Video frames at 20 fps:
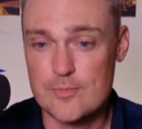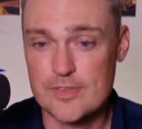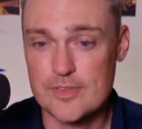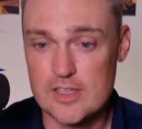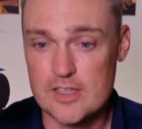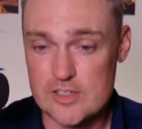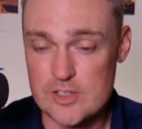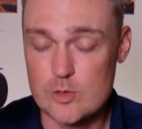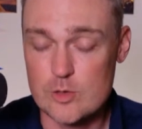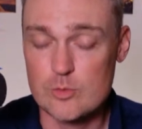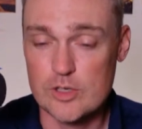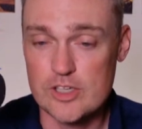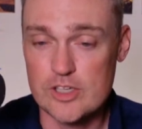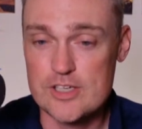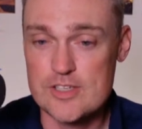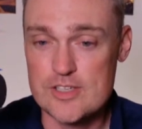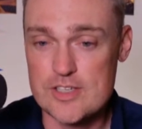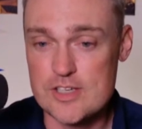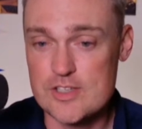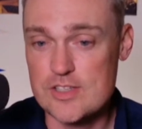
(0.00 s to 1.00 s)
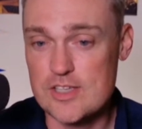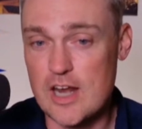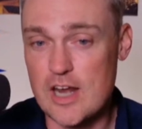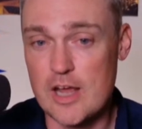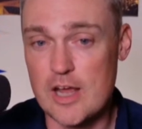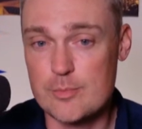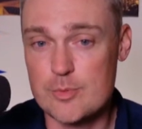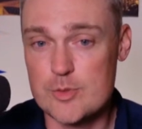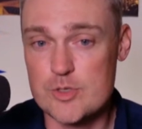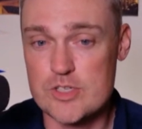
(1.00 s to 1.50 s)
Is it really
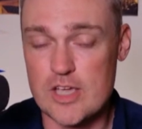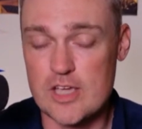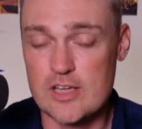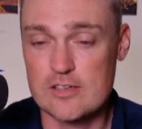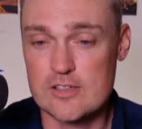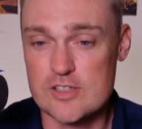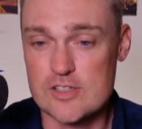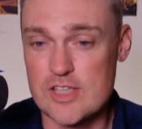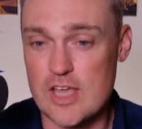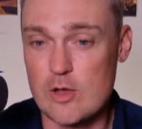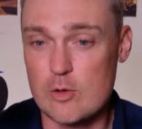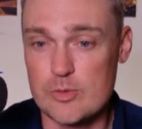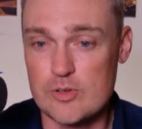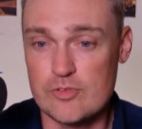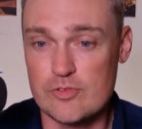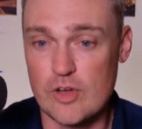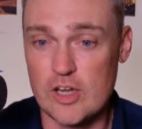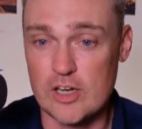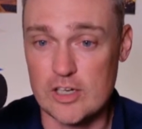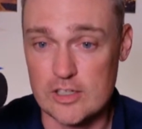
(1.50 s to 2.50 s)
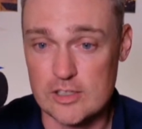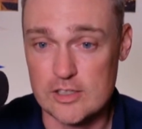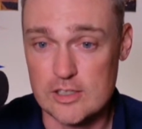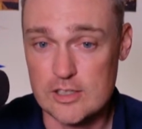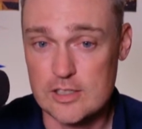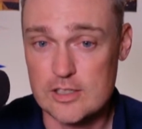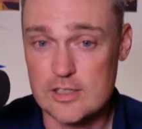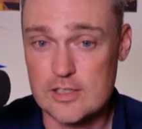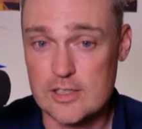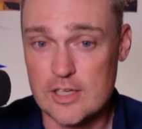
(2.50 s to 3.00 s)
69%? Because that would be funny
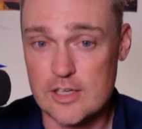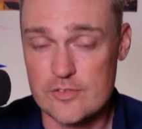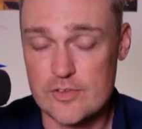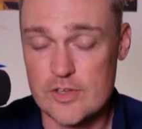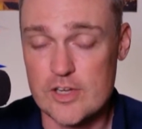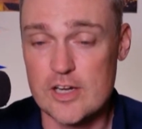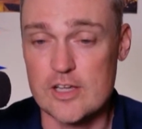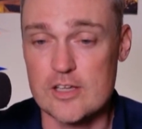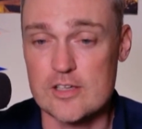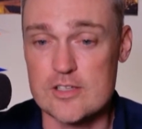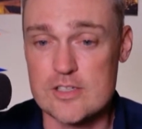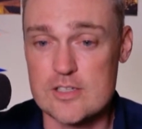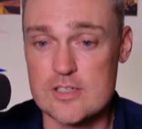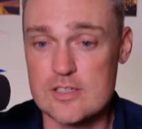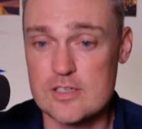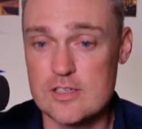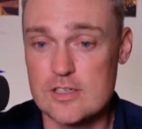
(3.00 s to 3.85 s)
if it is.